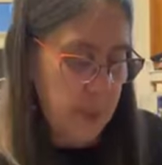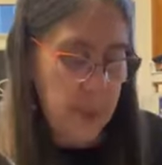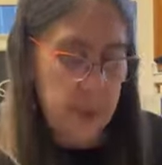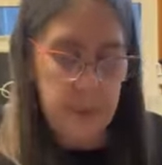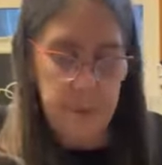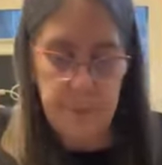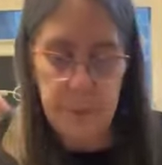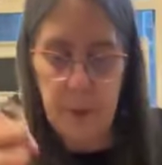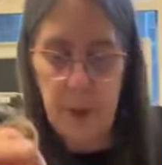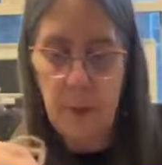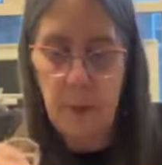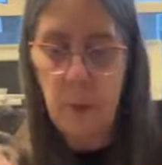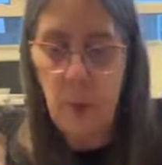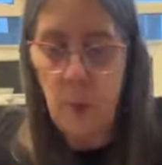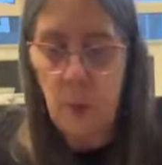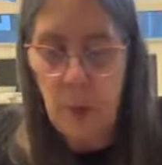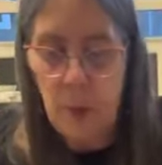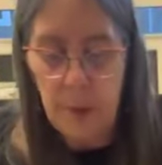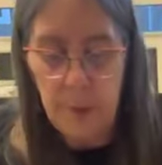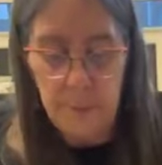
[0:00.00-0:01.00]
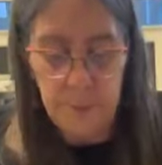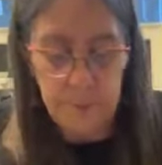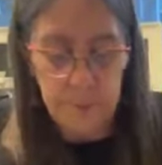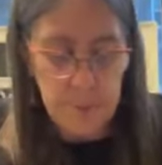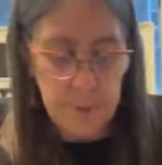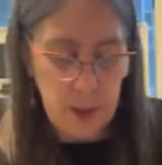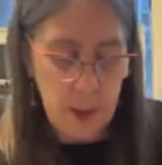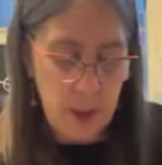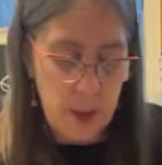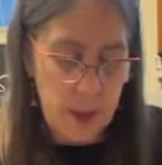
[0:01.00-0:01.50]
Not, I've got more.
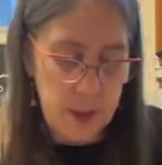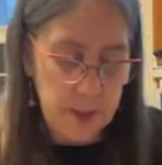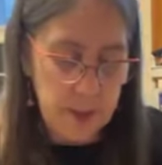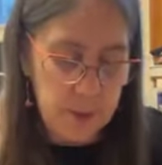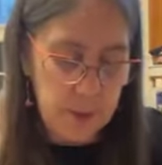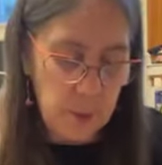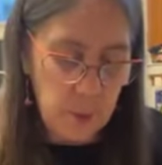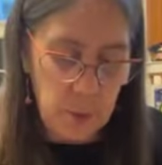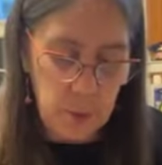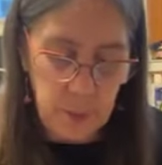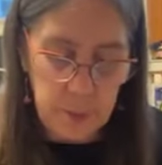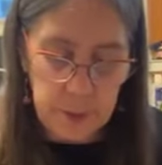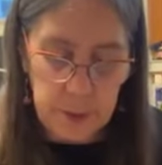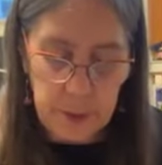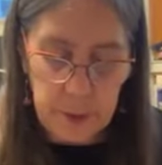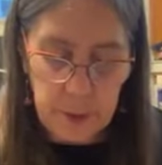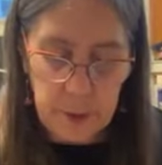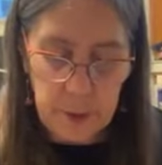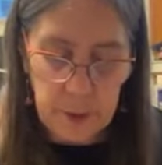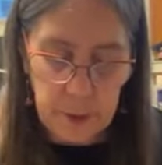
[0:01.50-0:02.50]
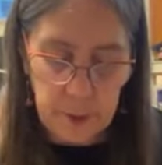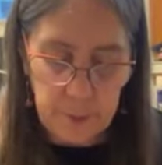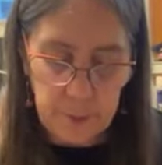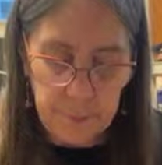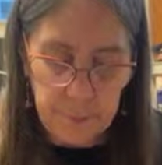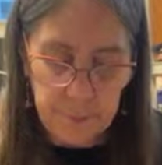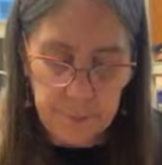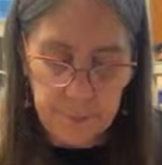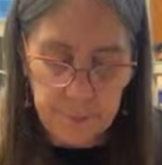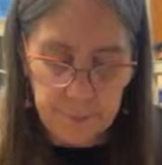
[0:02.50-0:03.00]
All right, so what we're going to
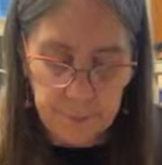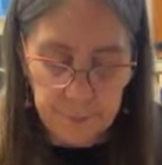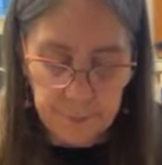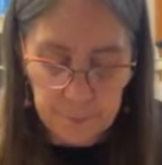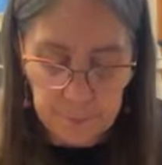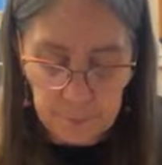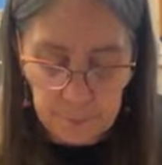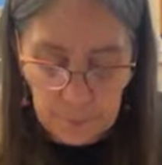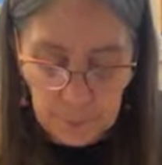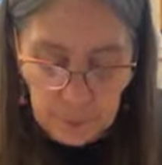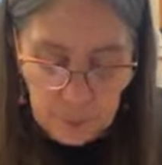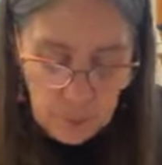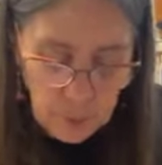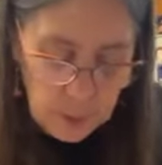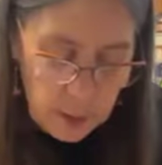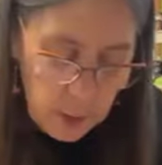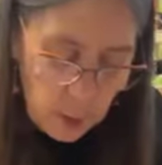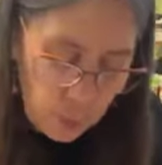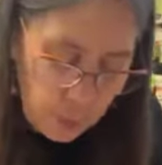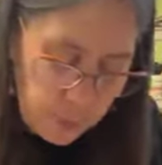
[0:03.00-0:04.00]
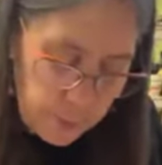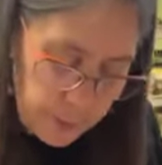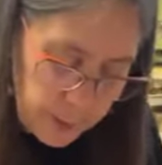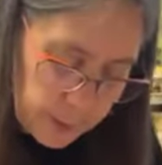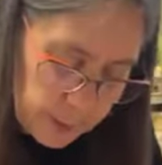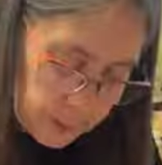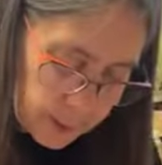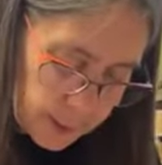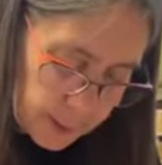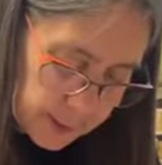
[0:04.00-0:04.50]
do is we hope
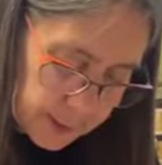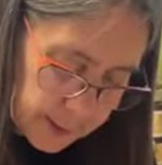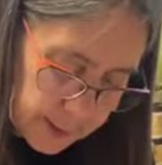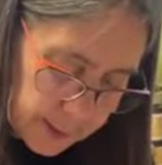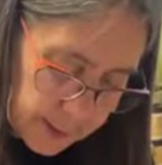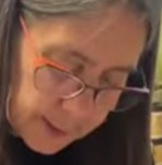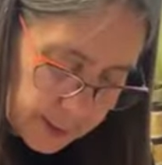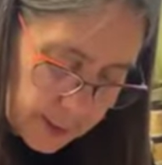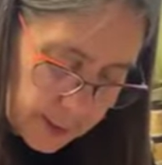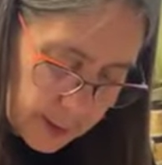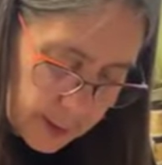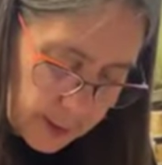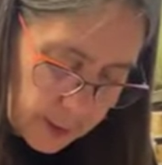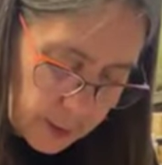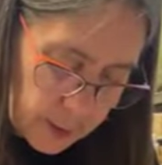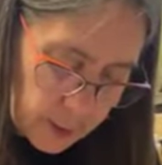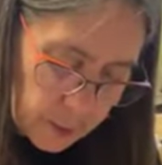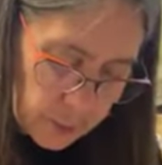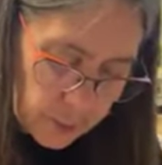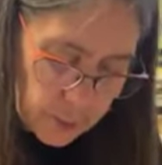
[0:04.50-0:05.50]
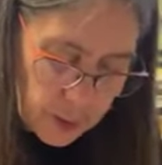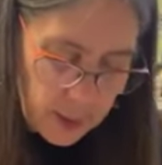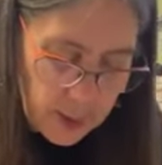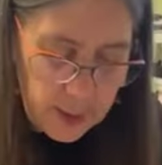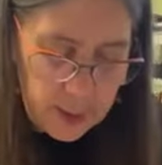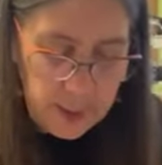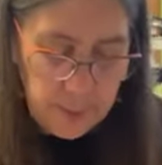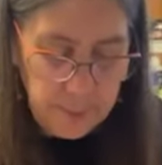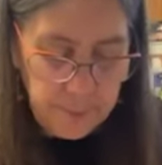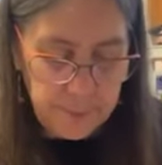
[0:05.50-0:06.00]
that this is kind of
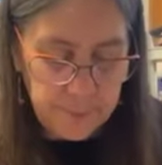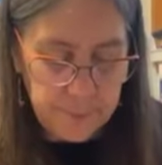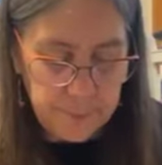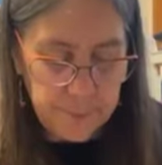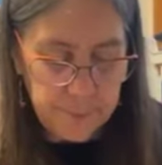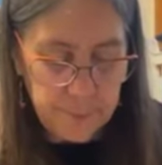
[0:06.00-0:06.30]
dry.